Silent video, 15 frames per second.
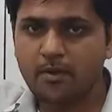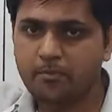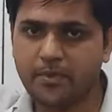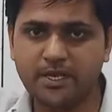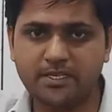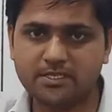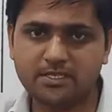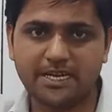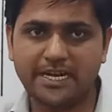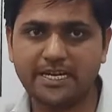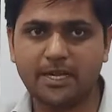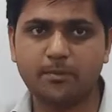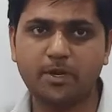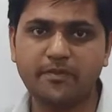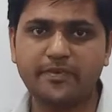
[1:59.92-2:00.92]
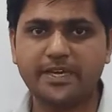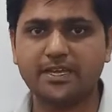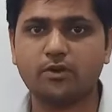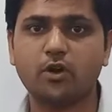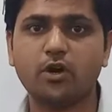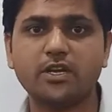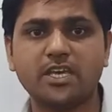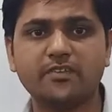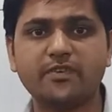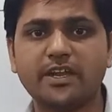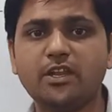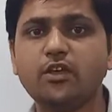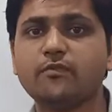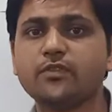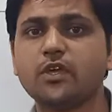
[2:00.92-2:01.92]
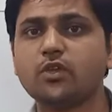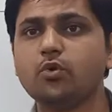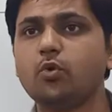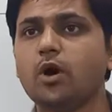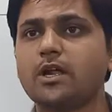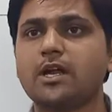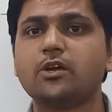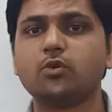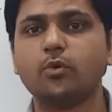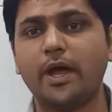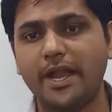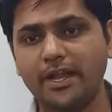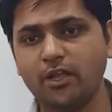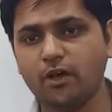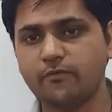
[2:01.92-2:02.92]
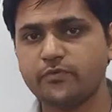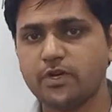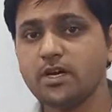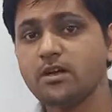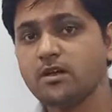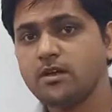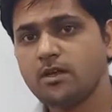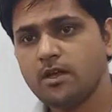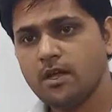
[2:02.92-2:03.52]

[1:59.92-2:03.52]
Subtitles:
Means randomly we cannot give any of the URL to any of the